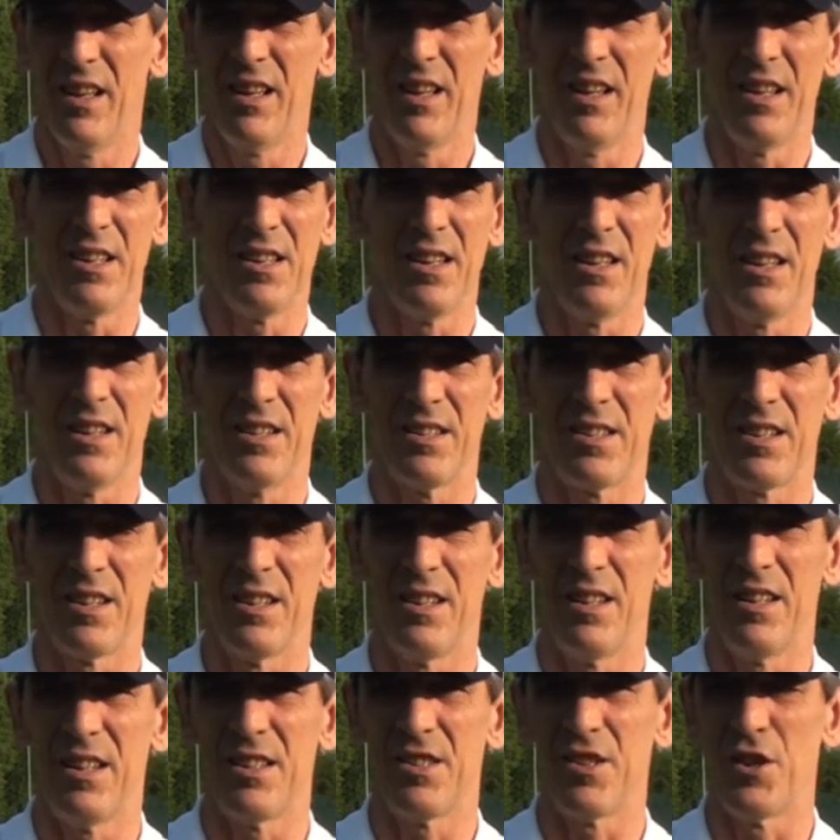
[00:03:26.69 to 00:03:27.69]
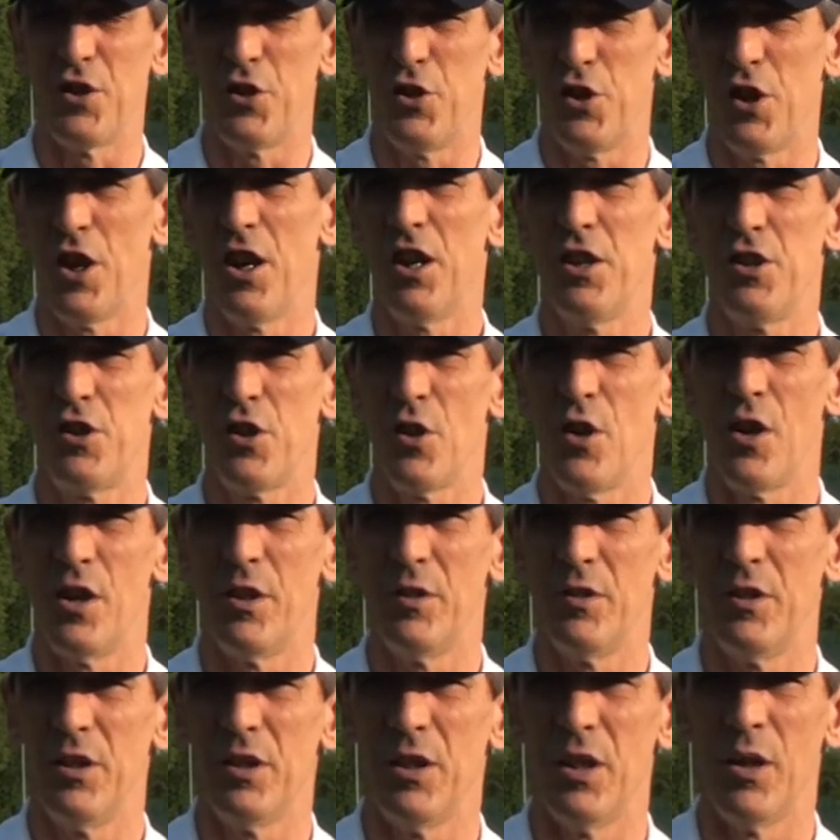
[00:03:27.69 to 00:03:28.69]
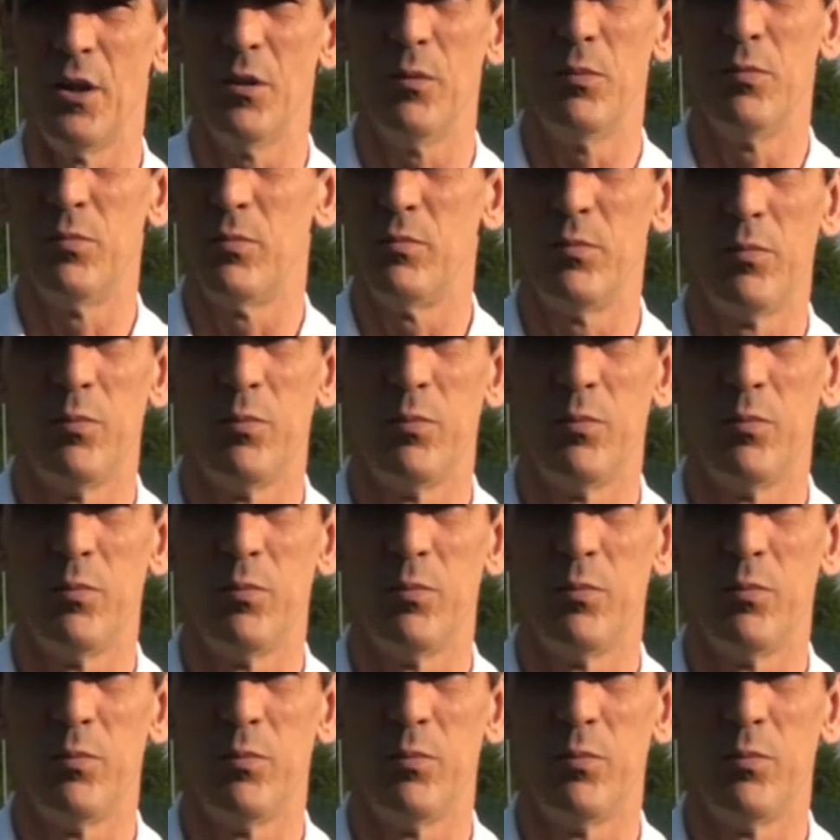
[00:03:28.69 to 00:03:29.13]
It, it's a it's a judge on you know